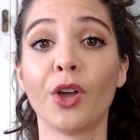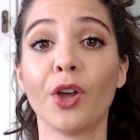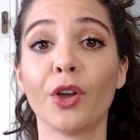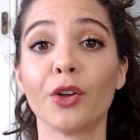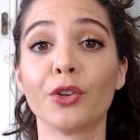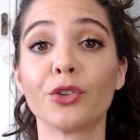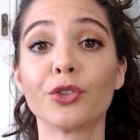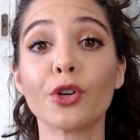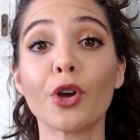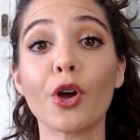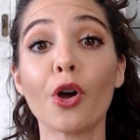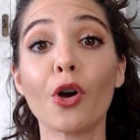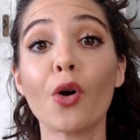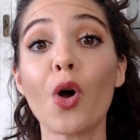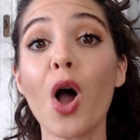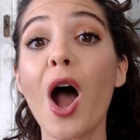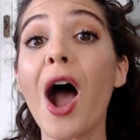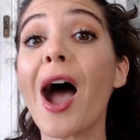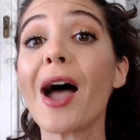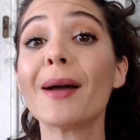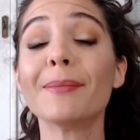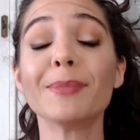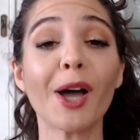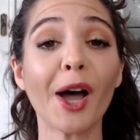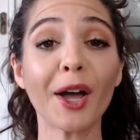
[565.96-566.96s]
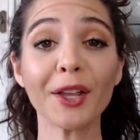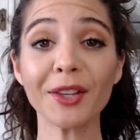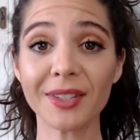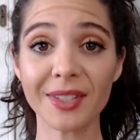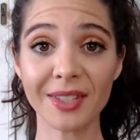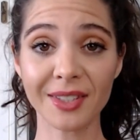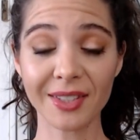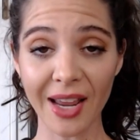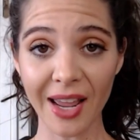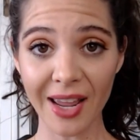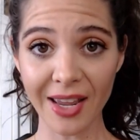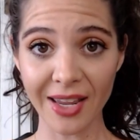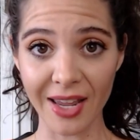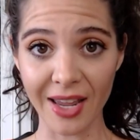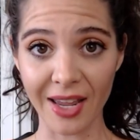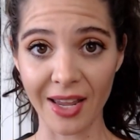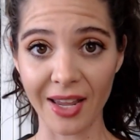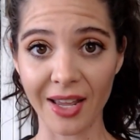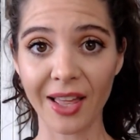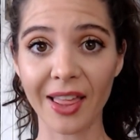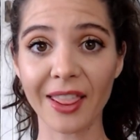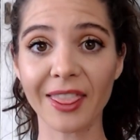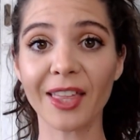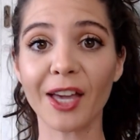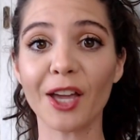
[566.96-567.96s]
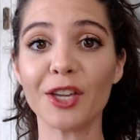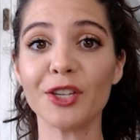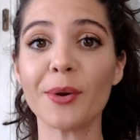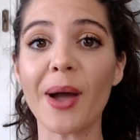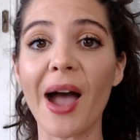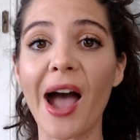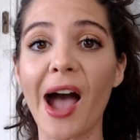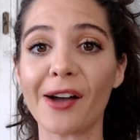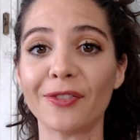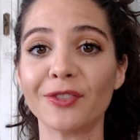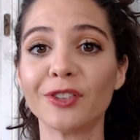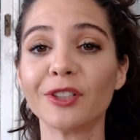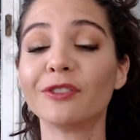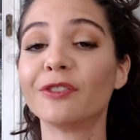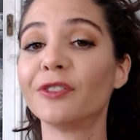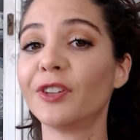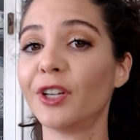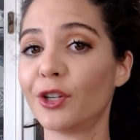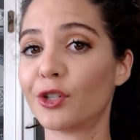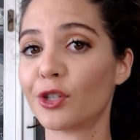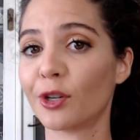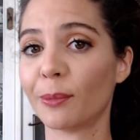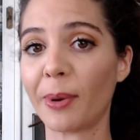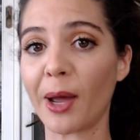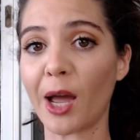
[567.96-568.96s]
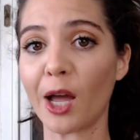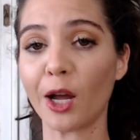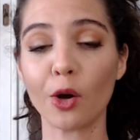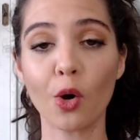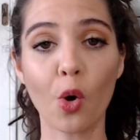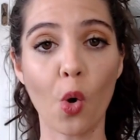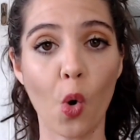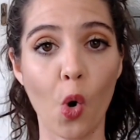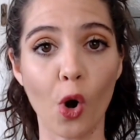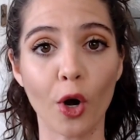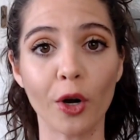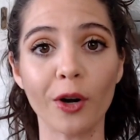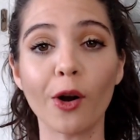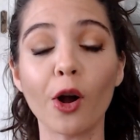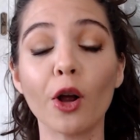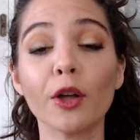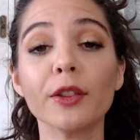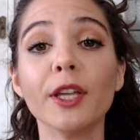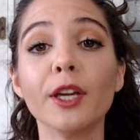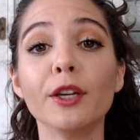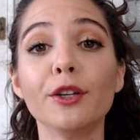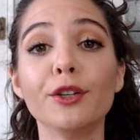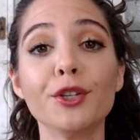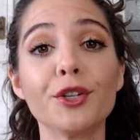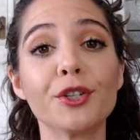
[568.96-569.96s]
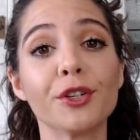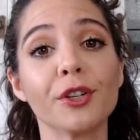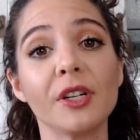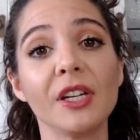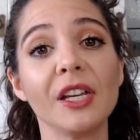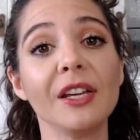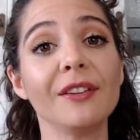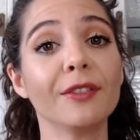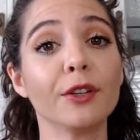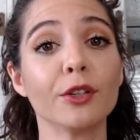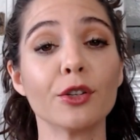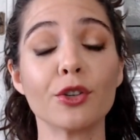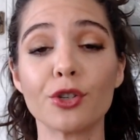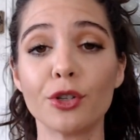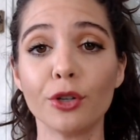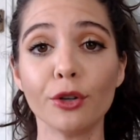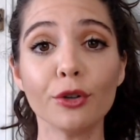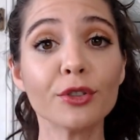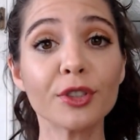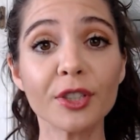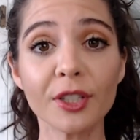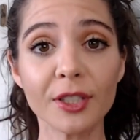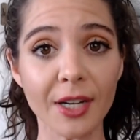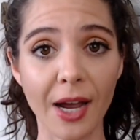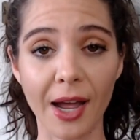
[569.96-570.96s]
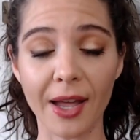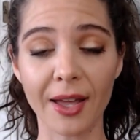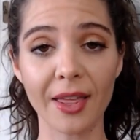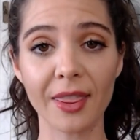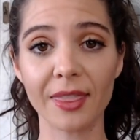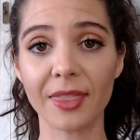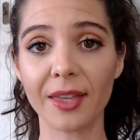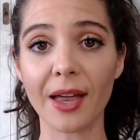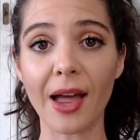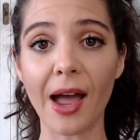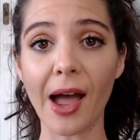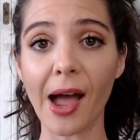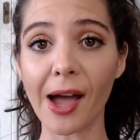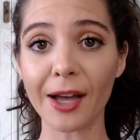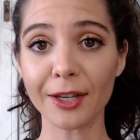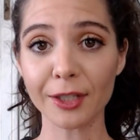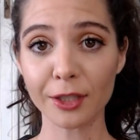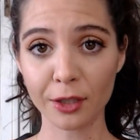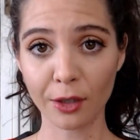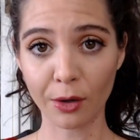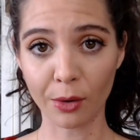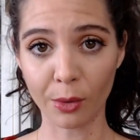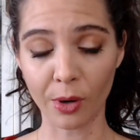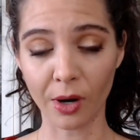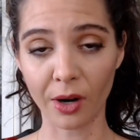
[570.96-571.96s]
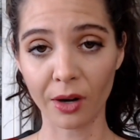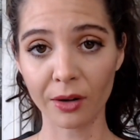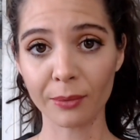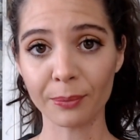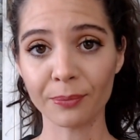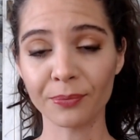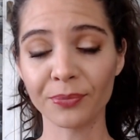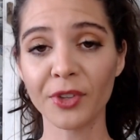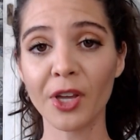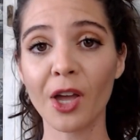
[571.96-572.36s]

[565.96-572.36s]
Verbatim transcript: So I'm not saying that you have to feed your pet corn or that you should even choose a diet that has corn.